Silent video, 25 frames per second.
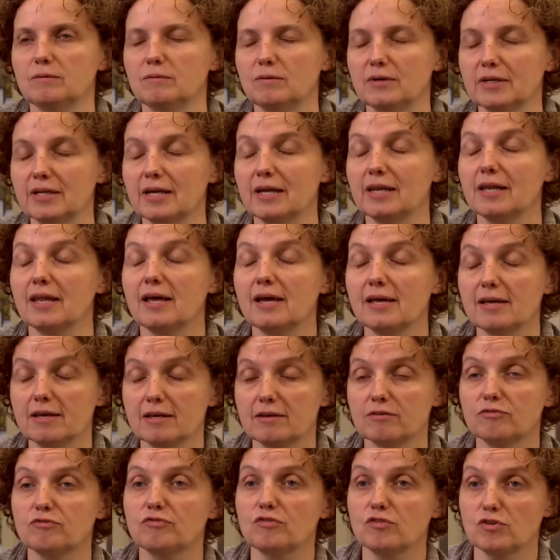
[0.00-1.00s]
What I
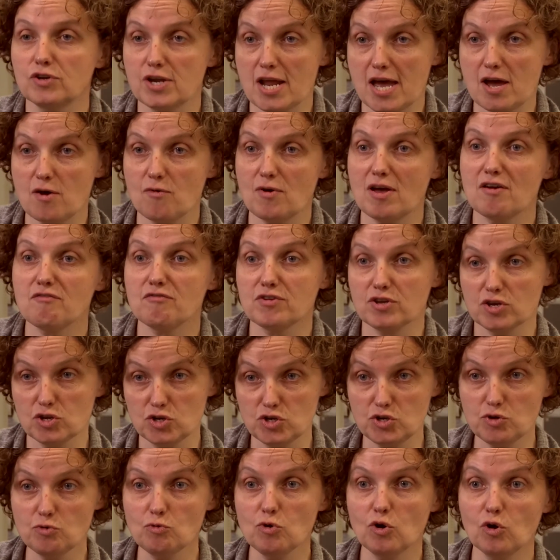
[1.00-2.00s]
like for now having a
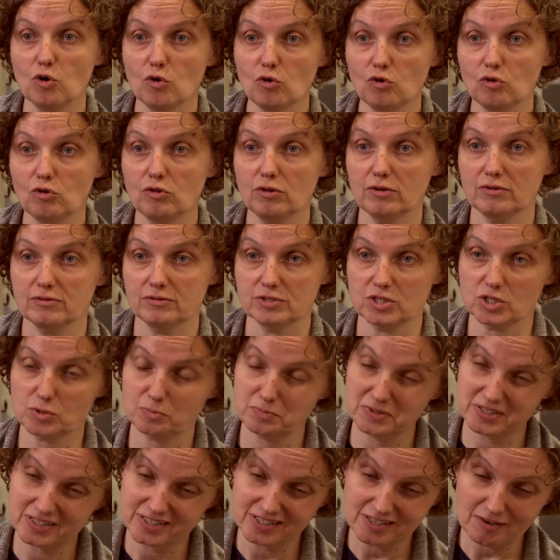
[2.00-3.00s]
new call,
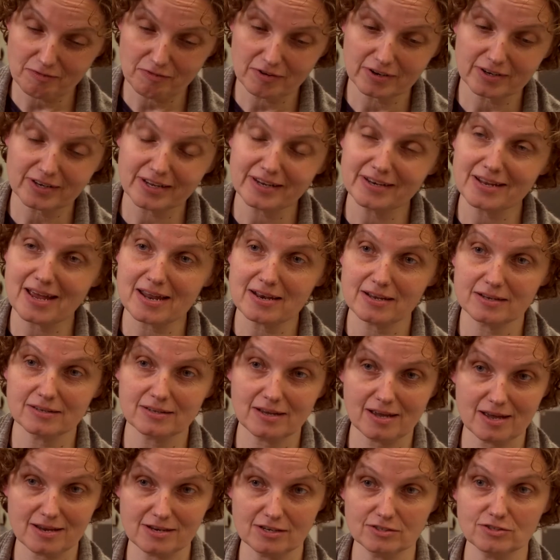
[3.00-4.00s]
specifically
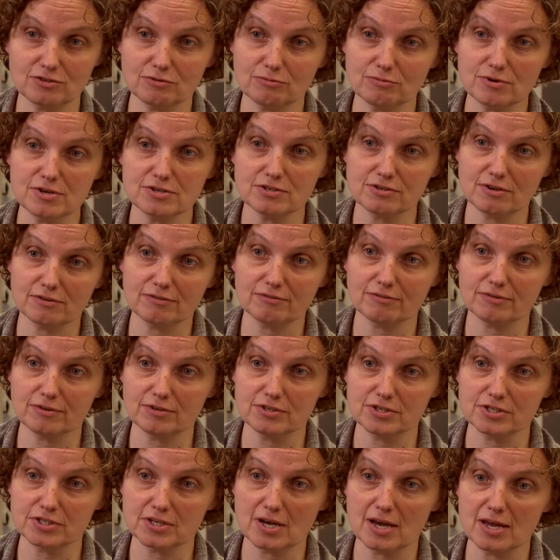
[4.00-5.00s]
dedicated to Research Through
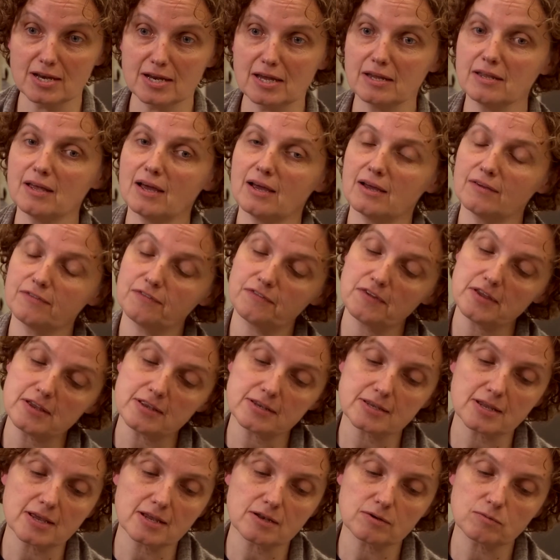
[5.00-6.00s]
Design, I
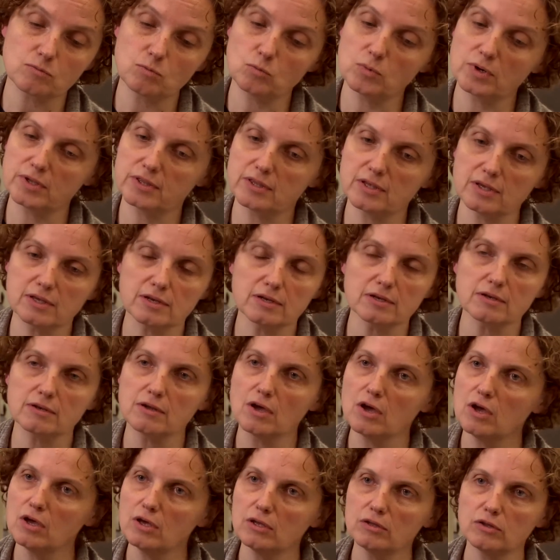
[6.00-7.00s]
think that within
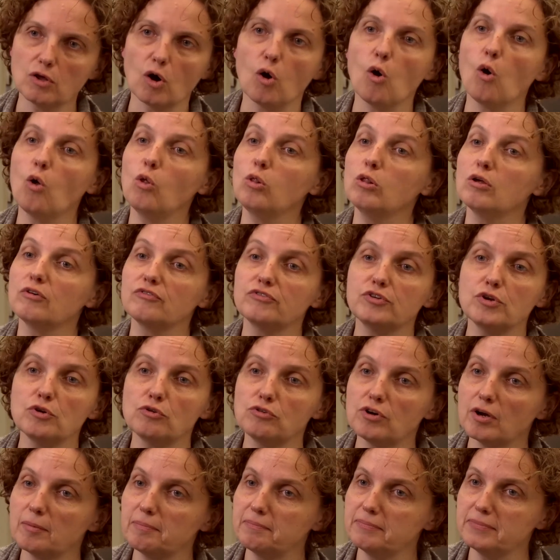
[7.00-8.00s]
the whole of
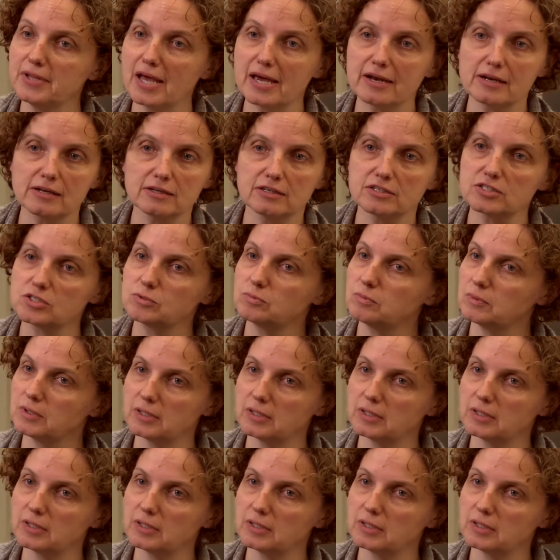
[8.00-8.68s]
Europe, Netherlands,